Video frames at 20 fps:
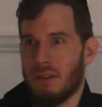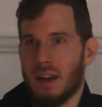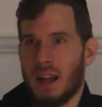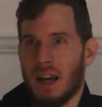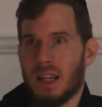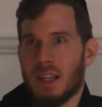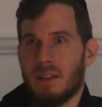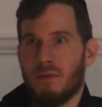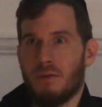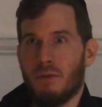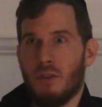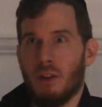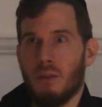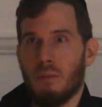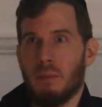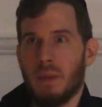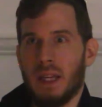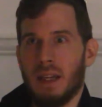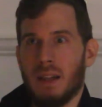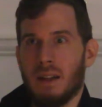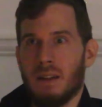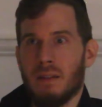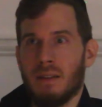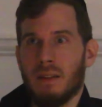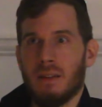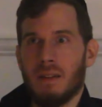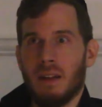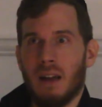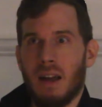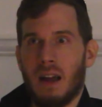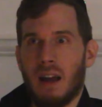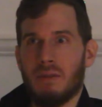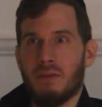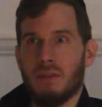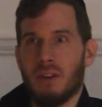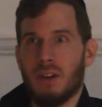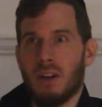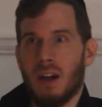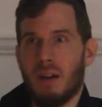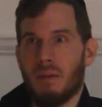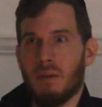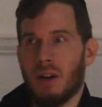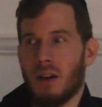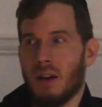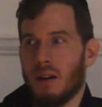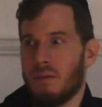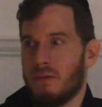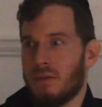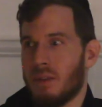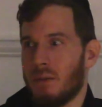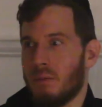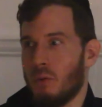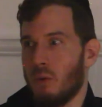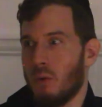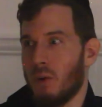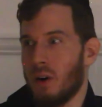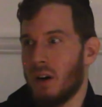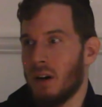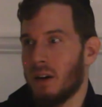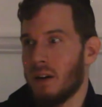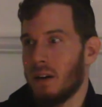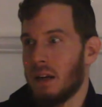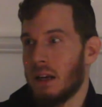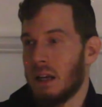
nice full meal after coming home from war,